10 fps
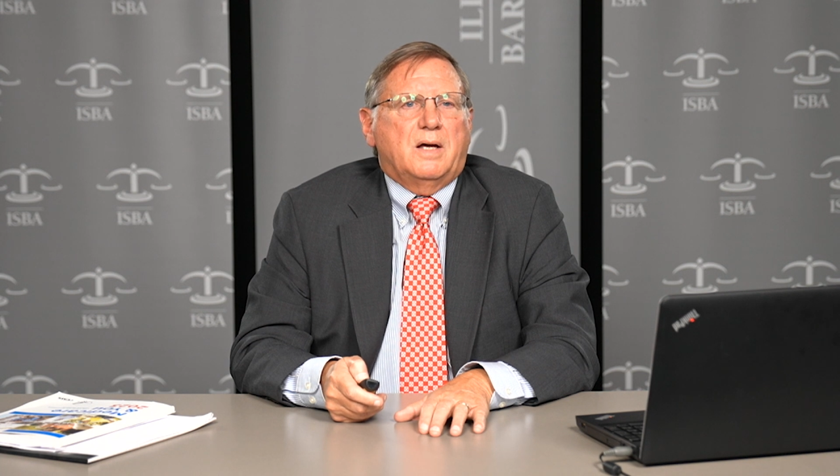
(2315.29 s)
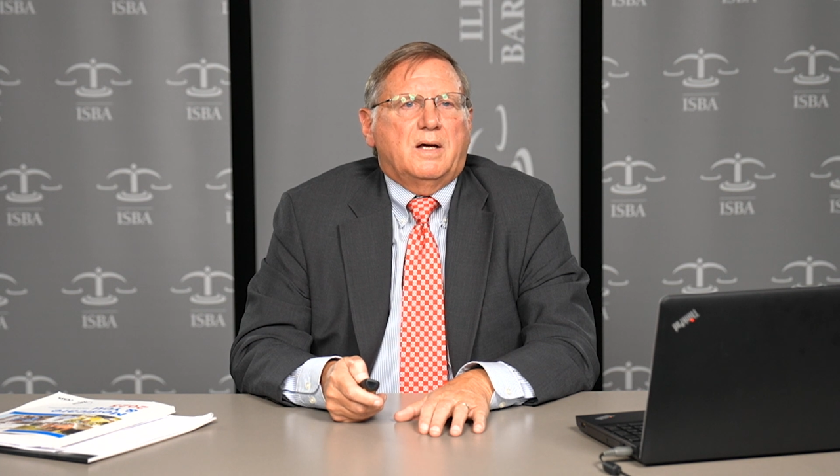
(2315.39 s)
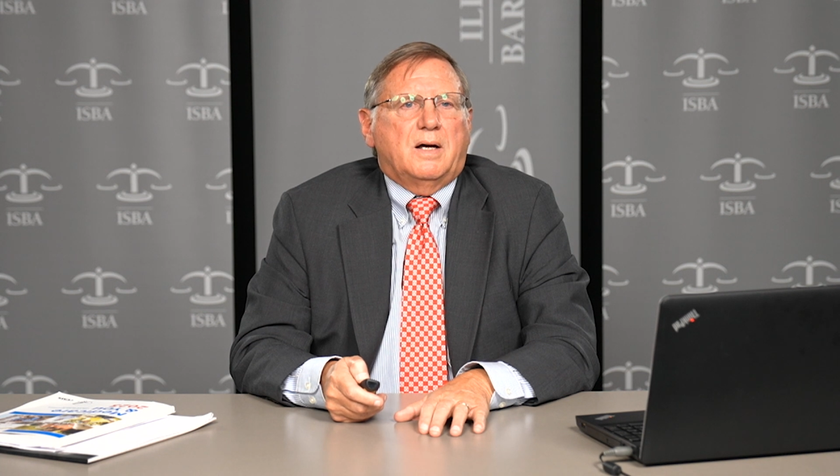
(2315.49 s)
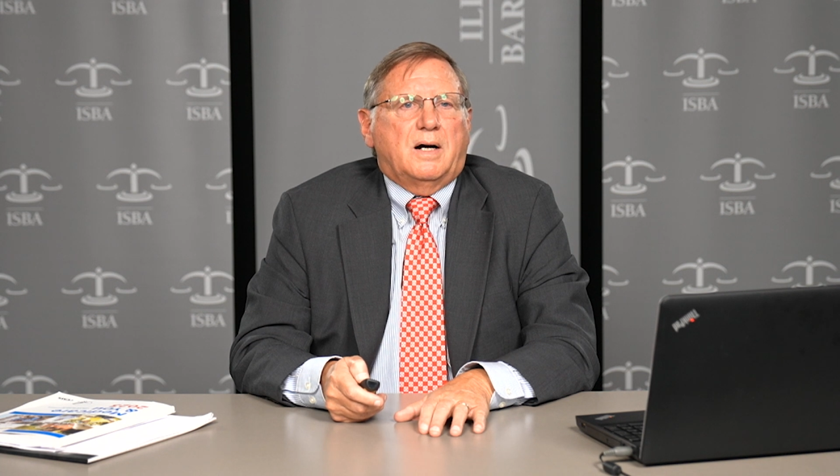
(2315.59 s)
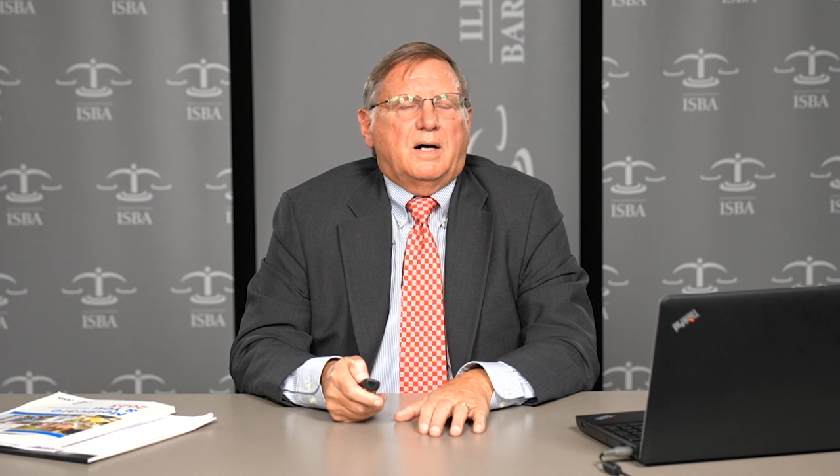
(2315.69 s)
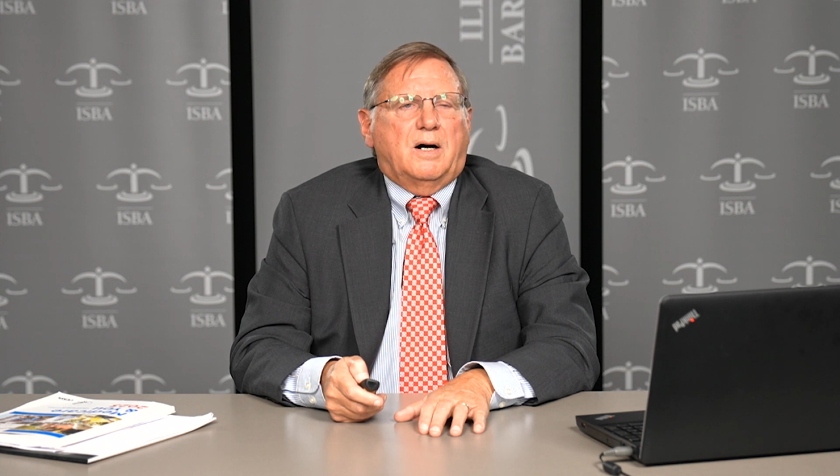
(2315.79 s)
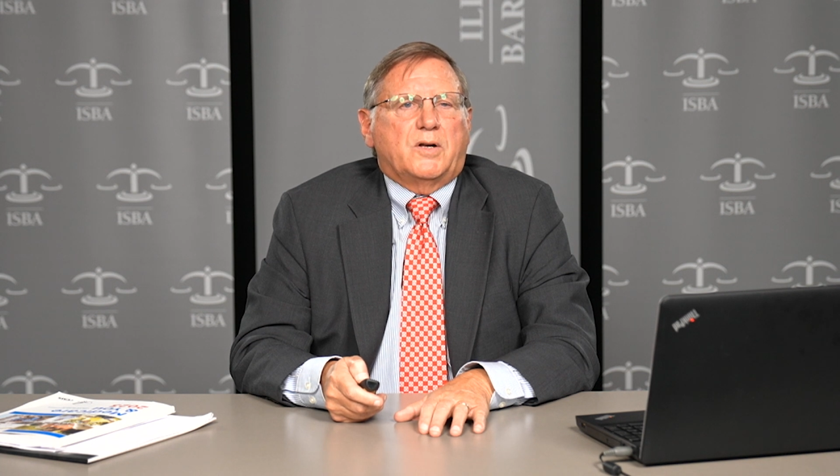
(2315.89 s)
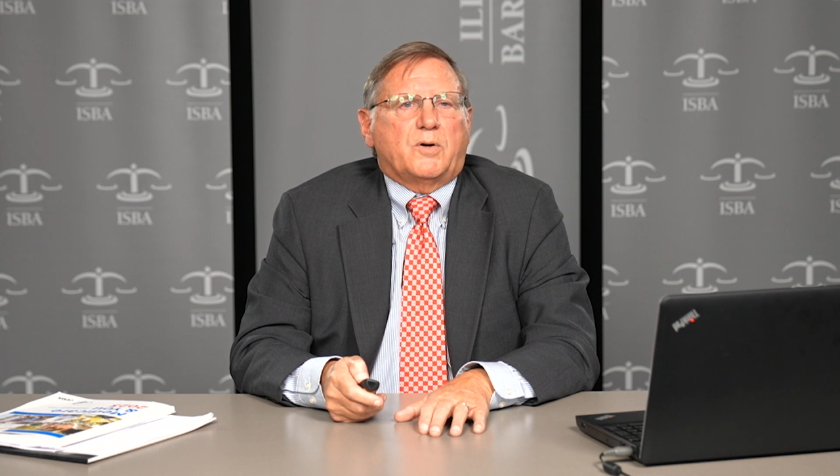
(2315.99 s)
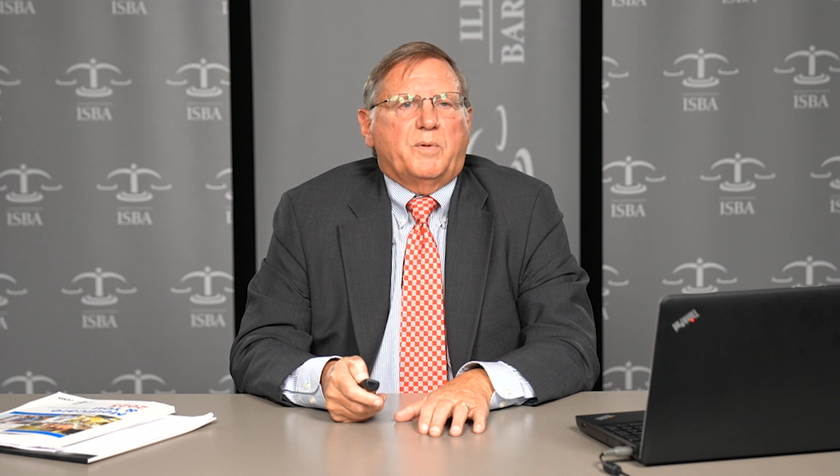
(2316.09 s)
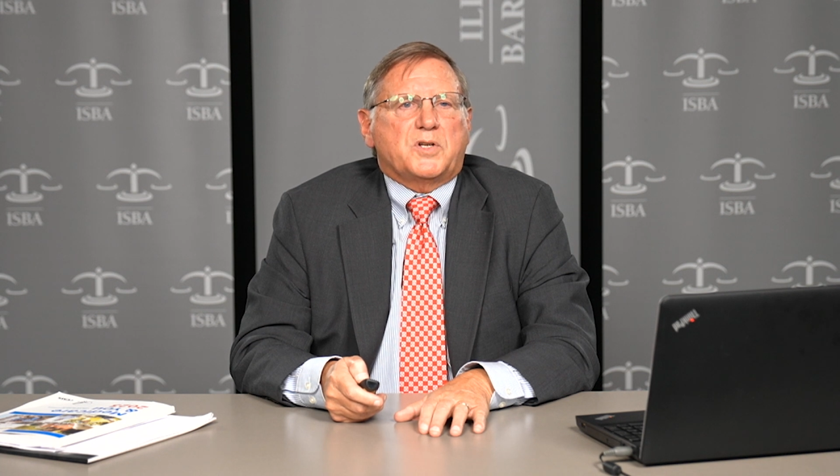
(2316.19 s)

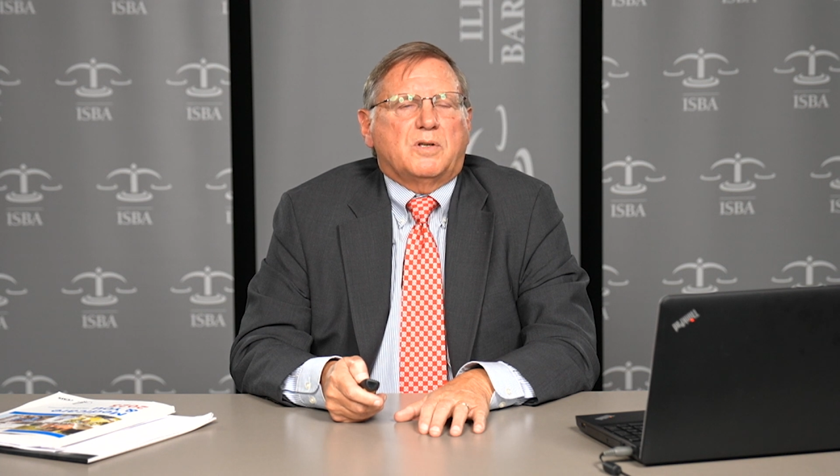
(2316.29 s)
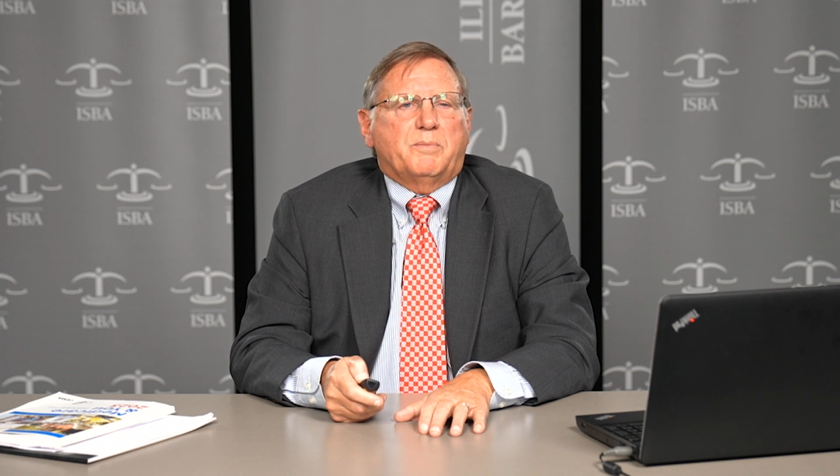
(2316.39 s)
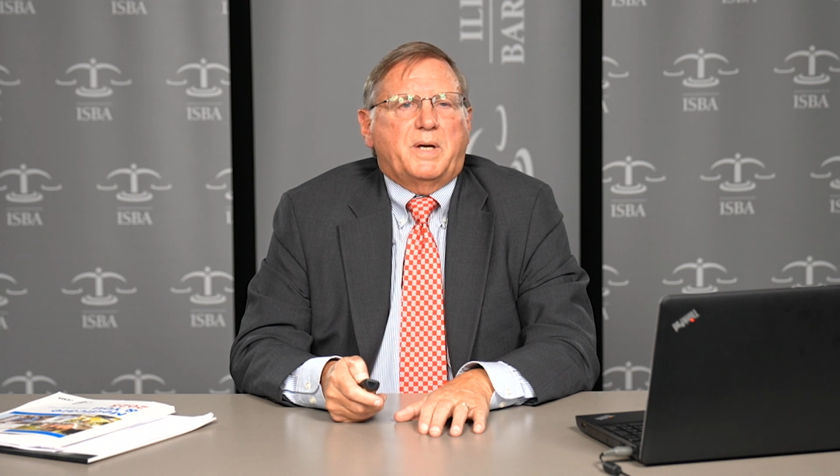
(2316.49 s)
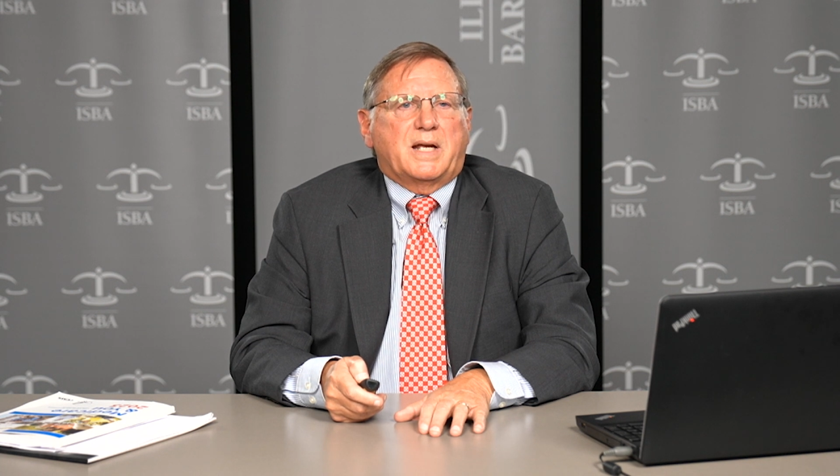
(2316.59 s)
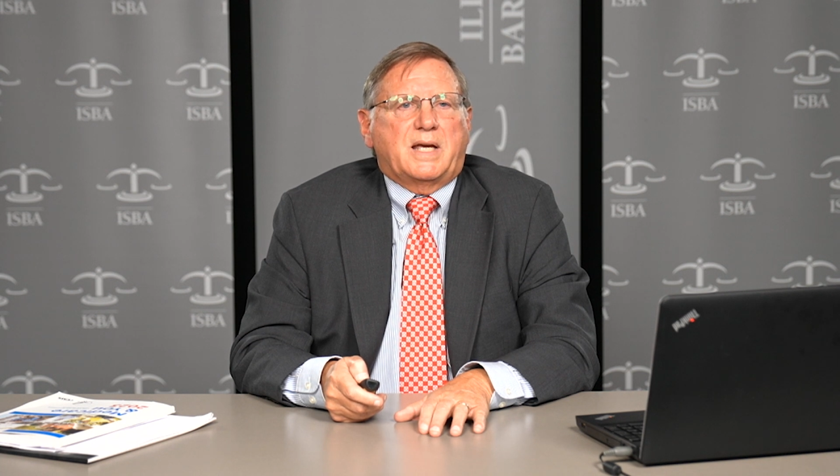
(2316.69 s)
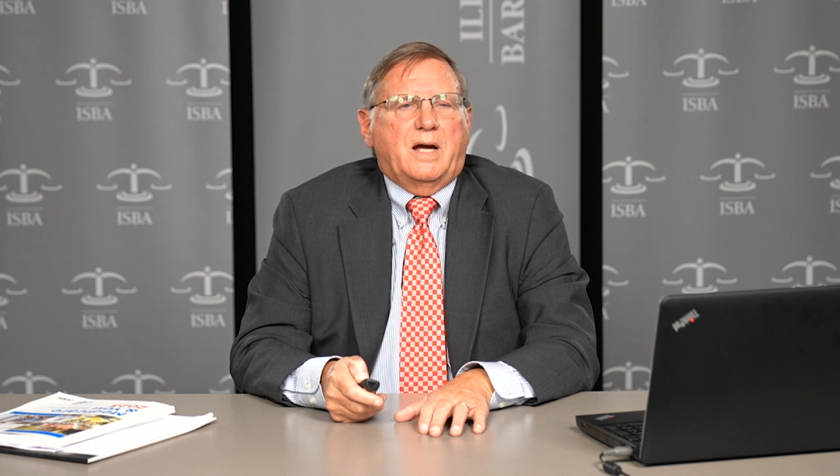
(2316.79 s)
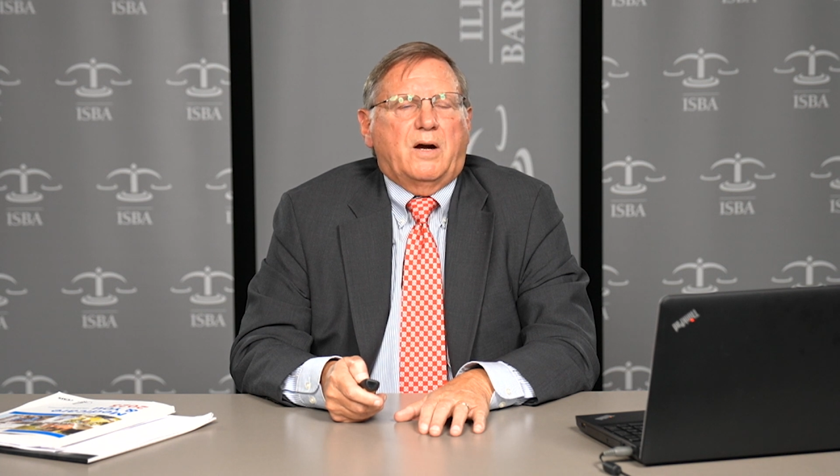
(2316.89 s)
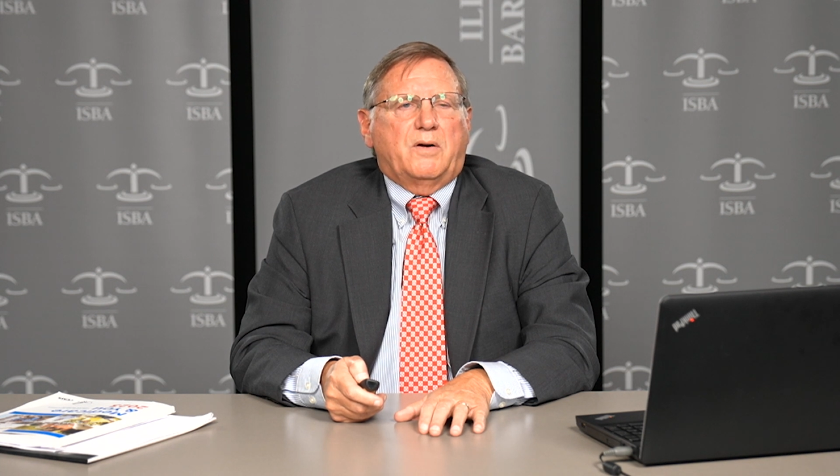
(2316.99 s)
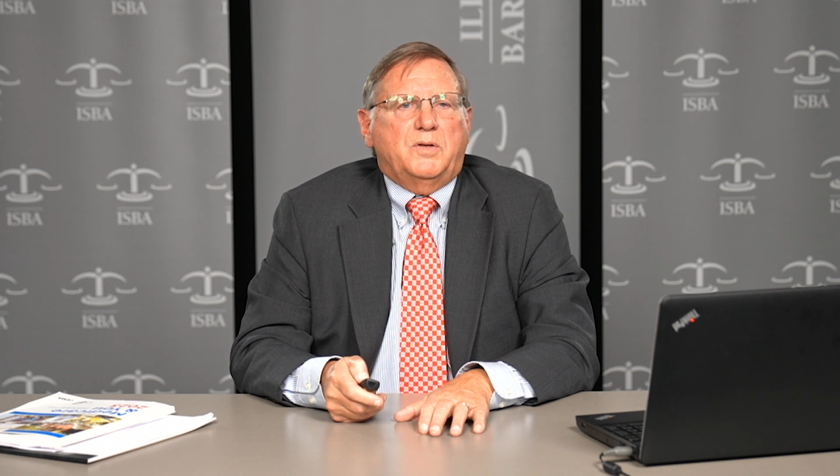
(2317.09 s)
under original Medicare,